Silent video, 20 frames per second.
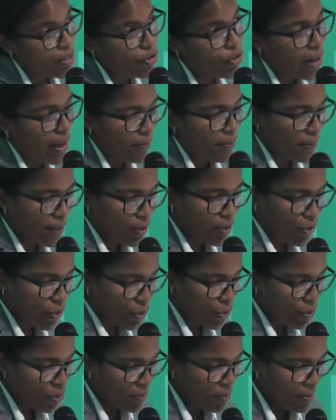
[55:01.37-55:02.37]
Champions
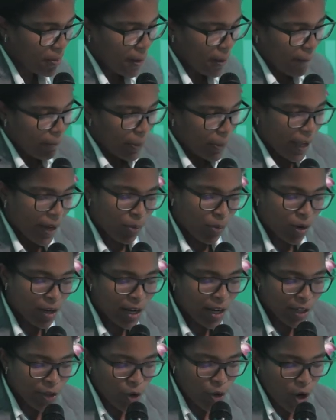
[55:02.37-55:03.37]
Group? And what
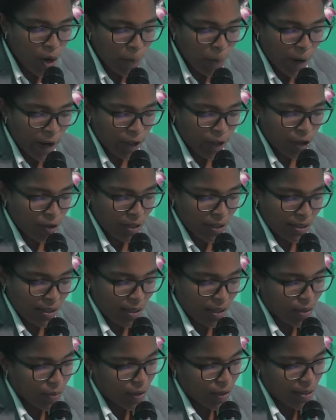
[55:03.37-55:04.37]
are your
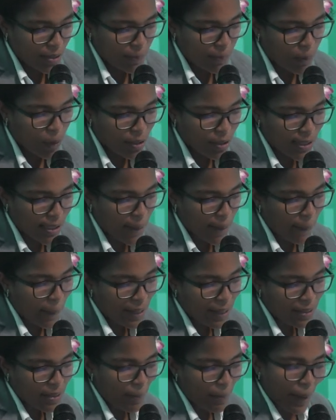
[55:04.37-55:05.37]
priorities for supporting a
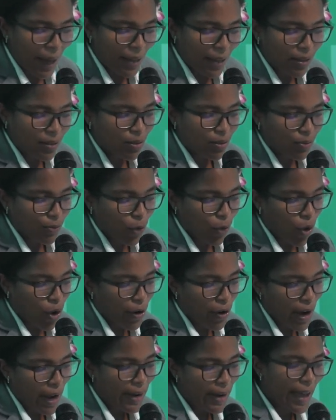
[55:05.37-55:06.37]
better balance
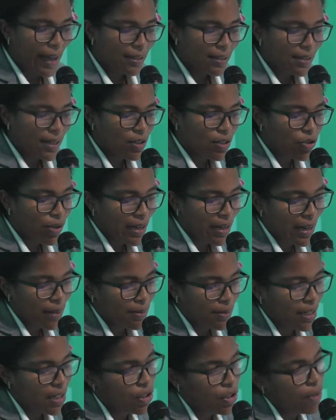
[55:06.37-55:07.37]
for and access to
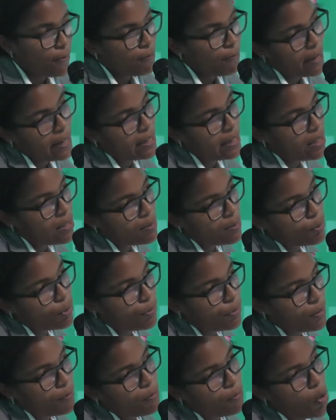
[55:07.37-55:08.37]
adaptation finance
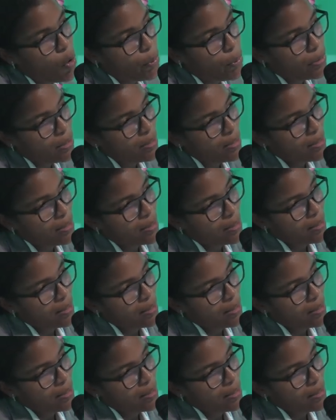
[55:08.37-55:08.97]
moving forward?